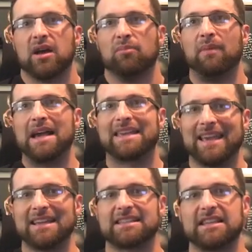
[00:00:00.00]
My
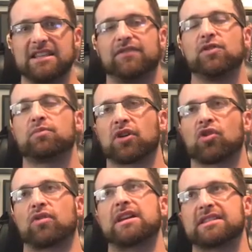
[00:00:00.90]
guess is if you
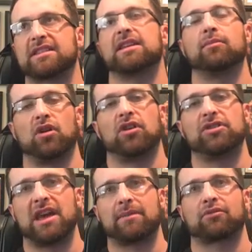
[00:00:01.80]
progress them
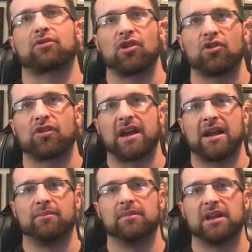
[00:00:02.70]
on that
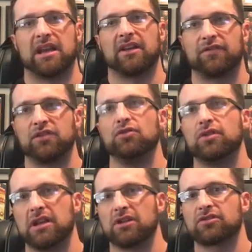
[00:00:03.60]
program, in a few
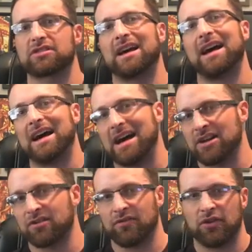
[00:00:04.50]
years, the
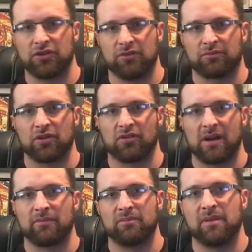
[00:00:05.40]
higher volume
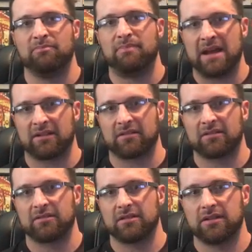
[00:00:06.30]
program would be better,
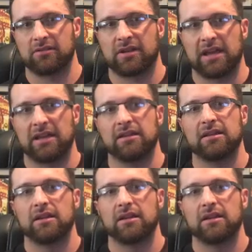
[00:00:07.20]
okay?